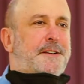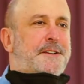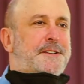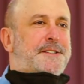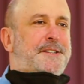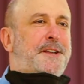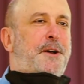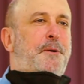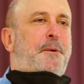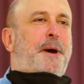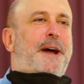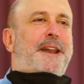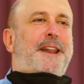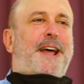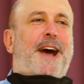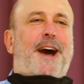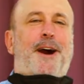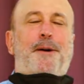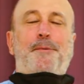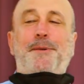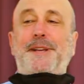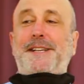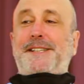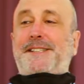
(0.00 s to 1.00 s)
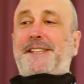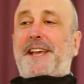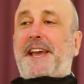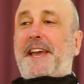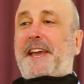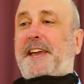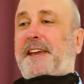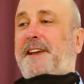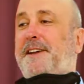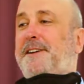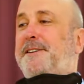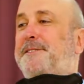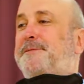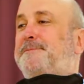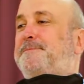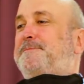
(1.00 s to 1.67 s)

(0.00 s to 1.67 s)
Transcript: So what are we saying?